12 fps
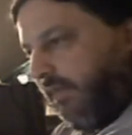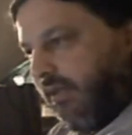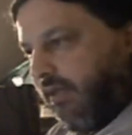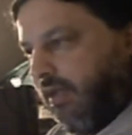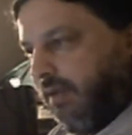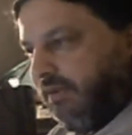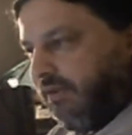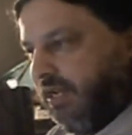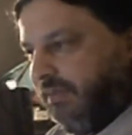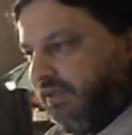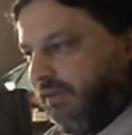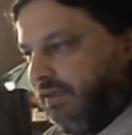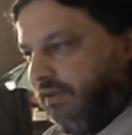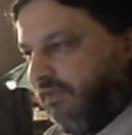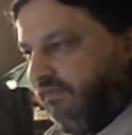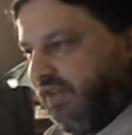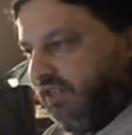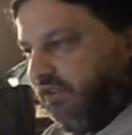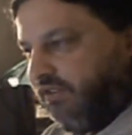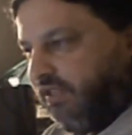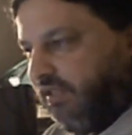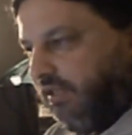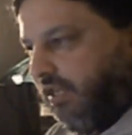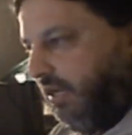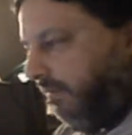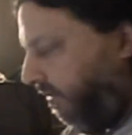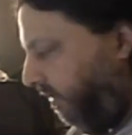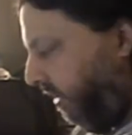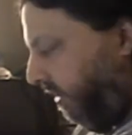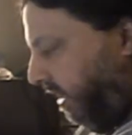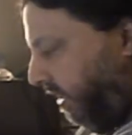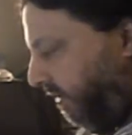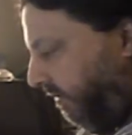and just type of adventures in the library, taking some